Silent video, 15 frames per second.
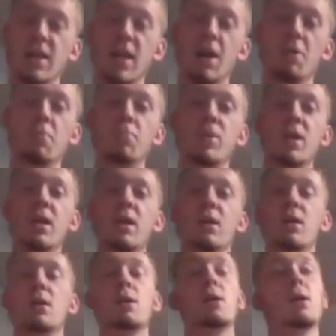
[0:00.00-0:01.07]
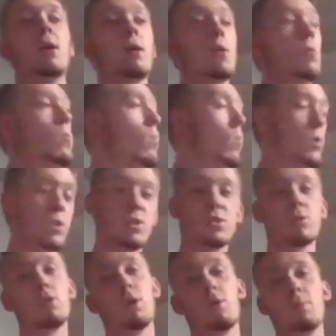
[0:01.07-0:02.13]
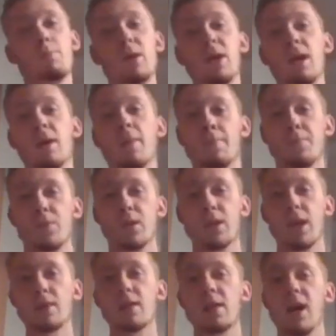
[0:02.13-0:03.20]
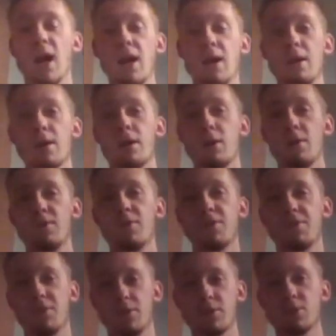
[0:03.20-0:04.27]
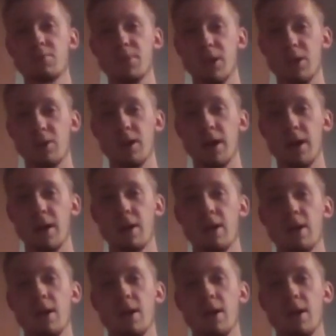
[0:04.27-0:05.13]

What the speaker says: That would be what the score would be at the end of the first period,